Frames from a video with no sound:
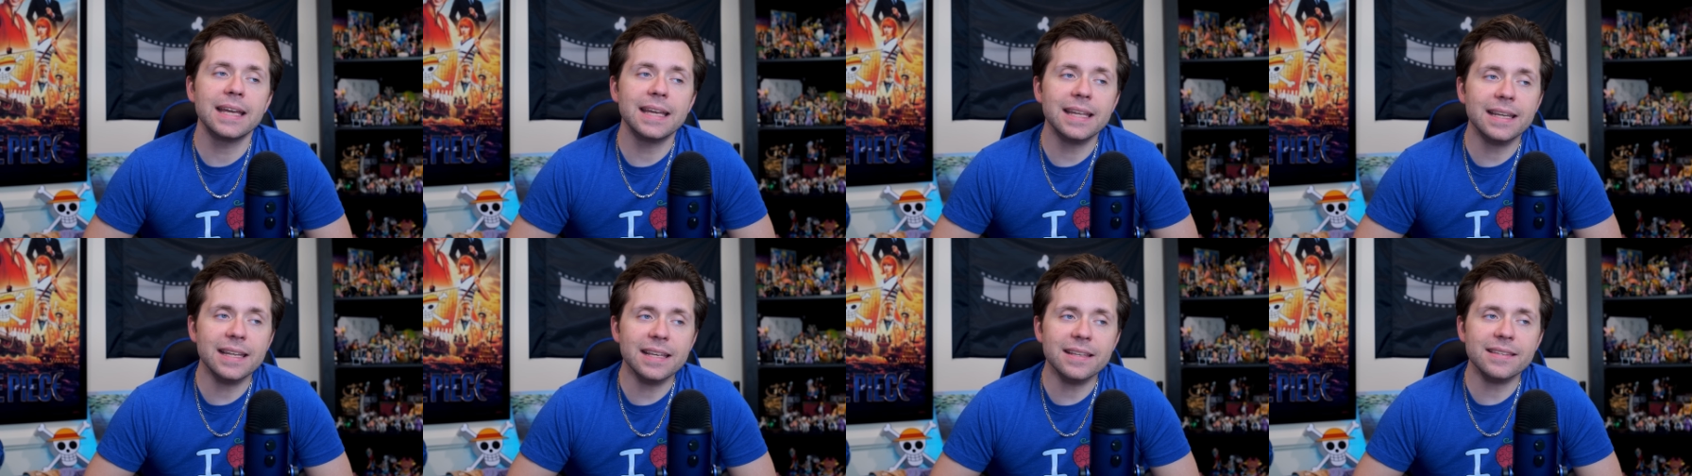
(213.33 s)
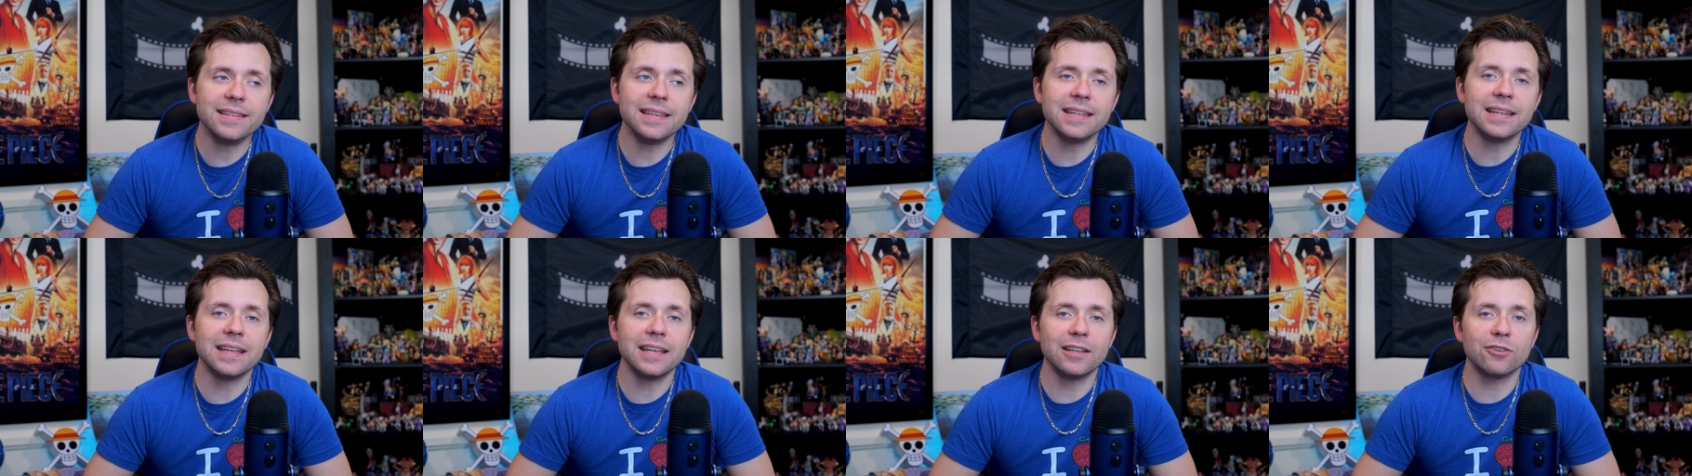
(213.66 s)
it
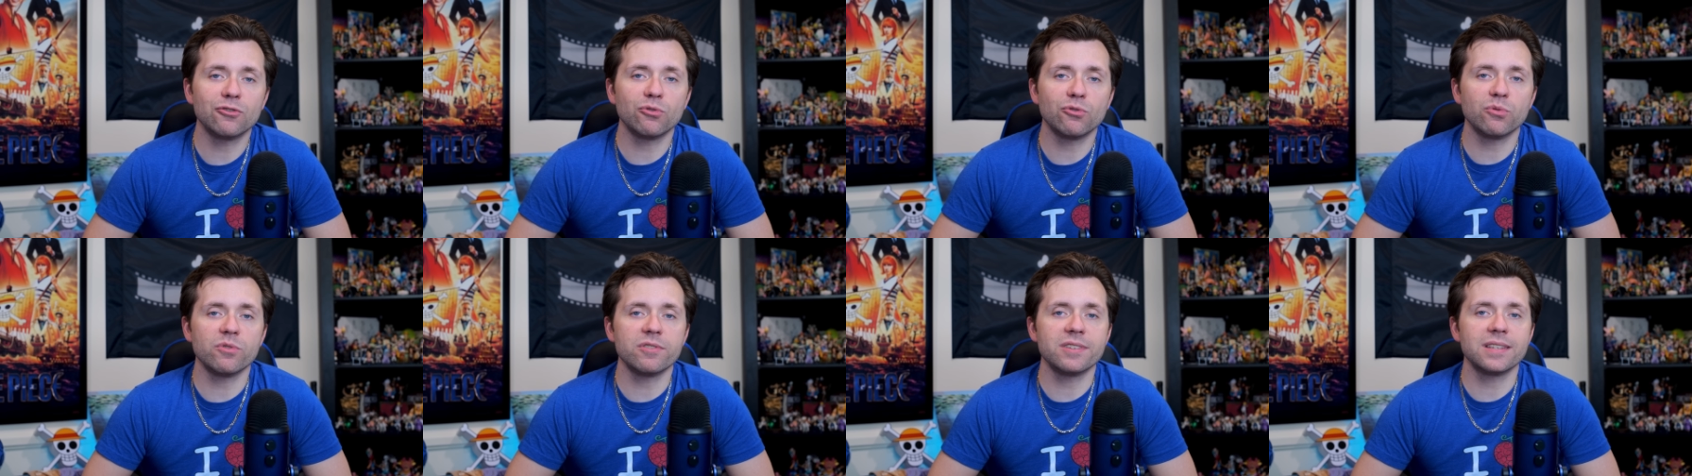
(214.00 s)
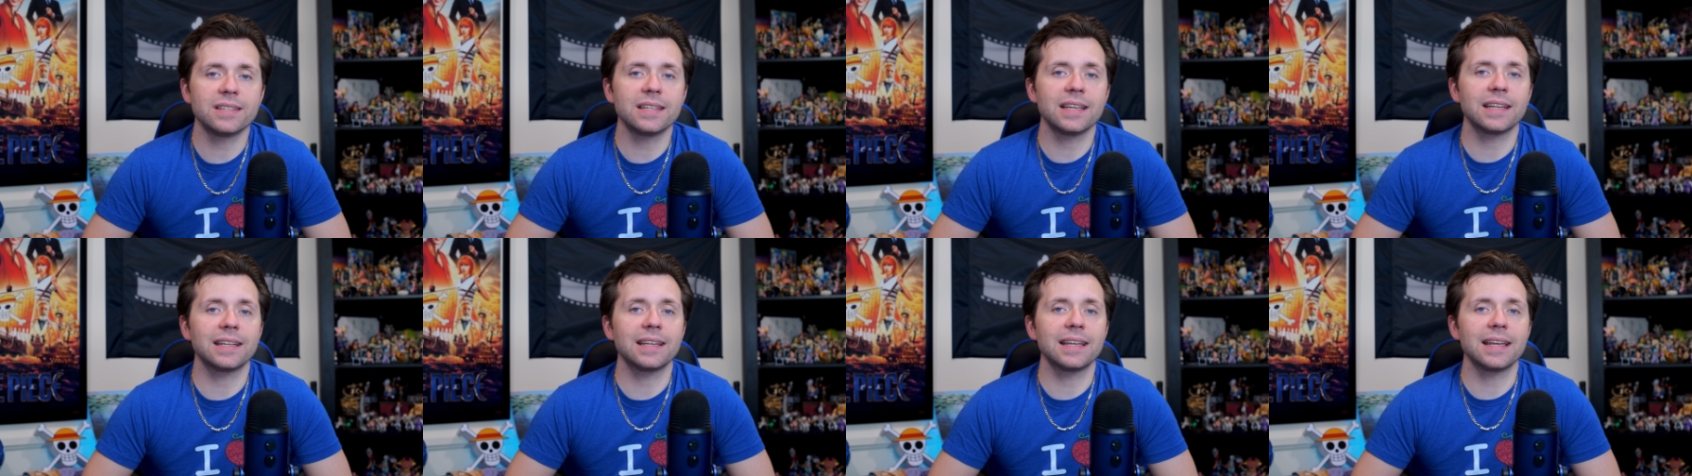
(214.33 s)
is an
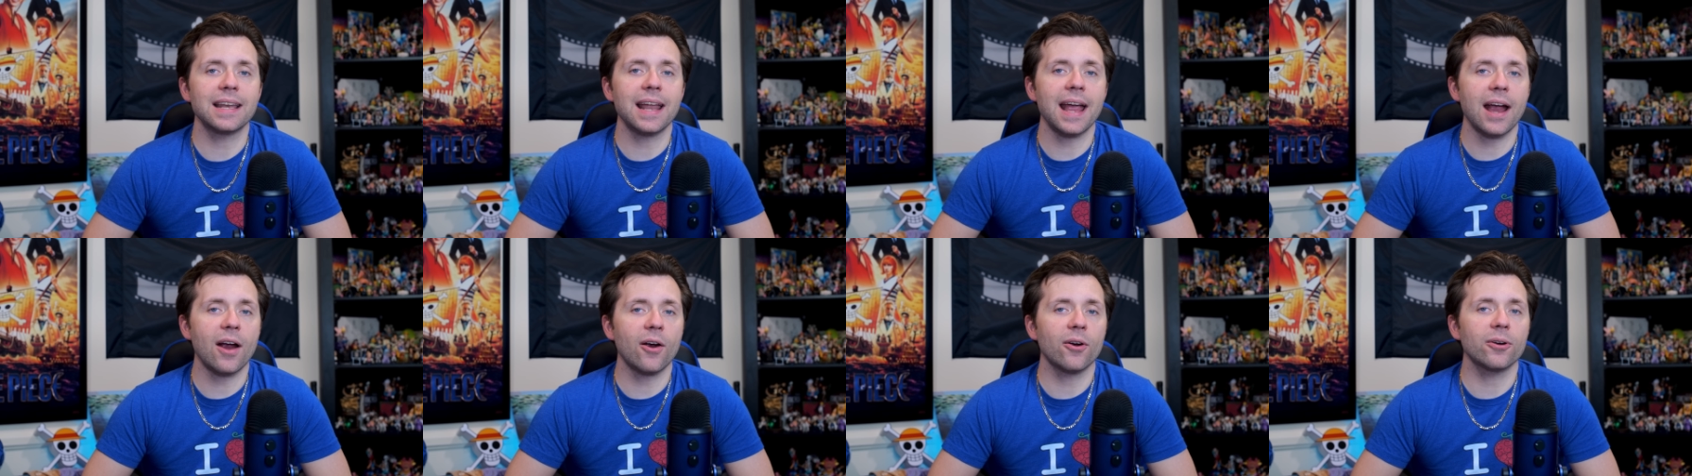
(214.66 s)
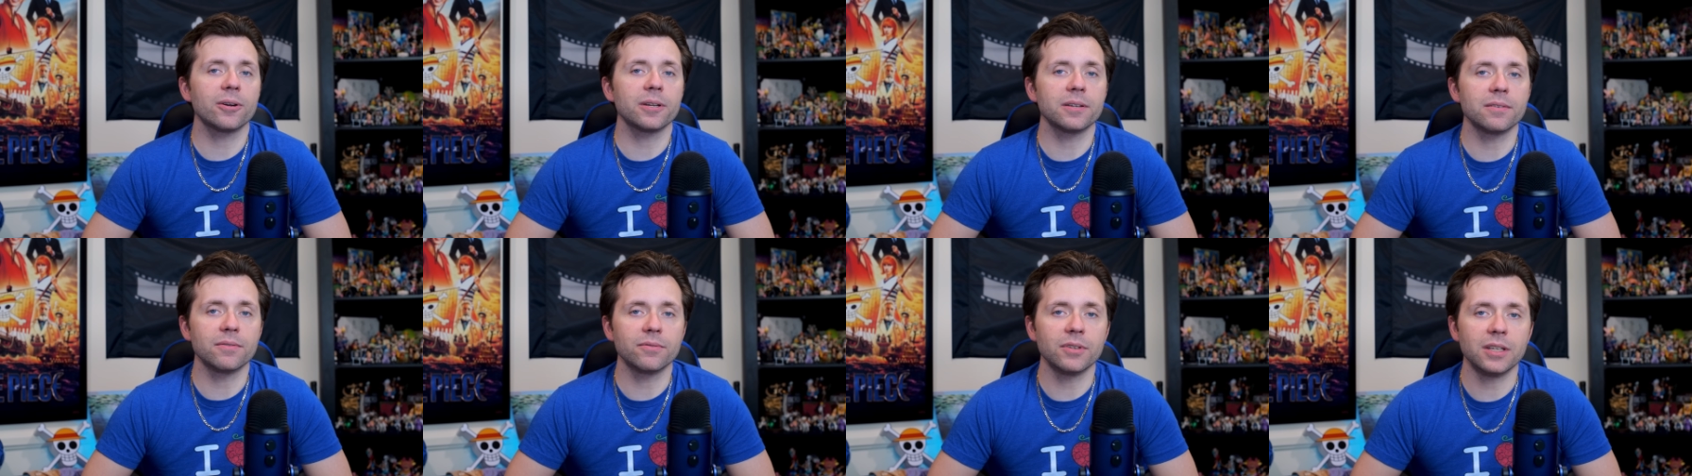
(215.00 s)
interesting
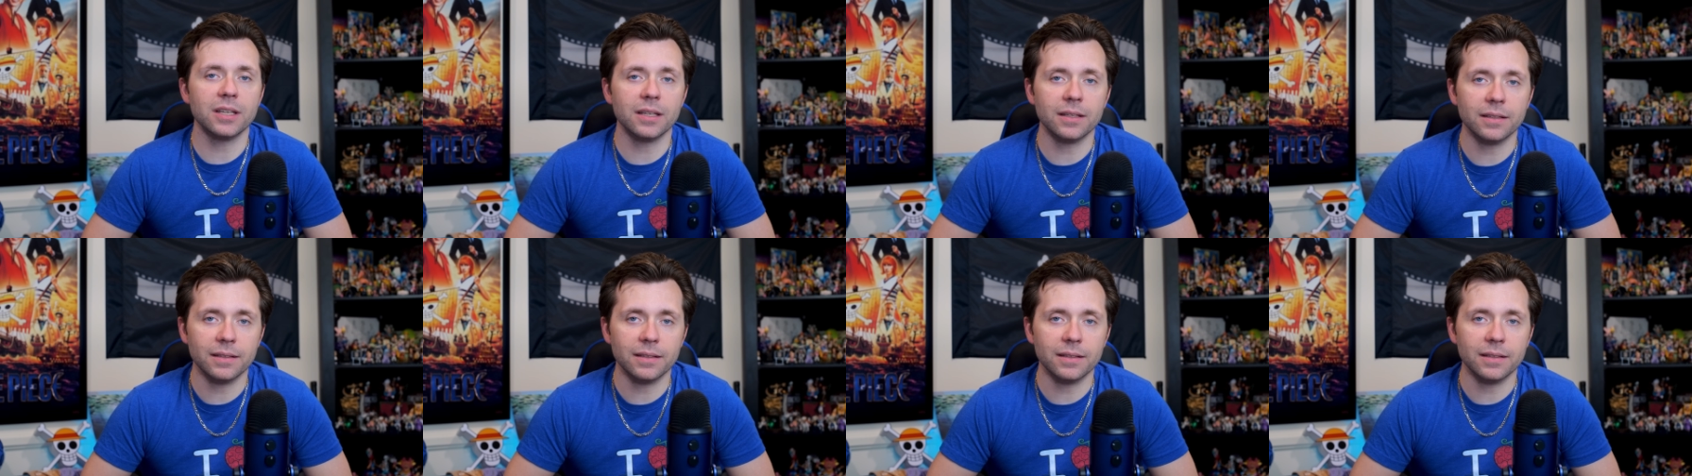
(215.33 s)
narrative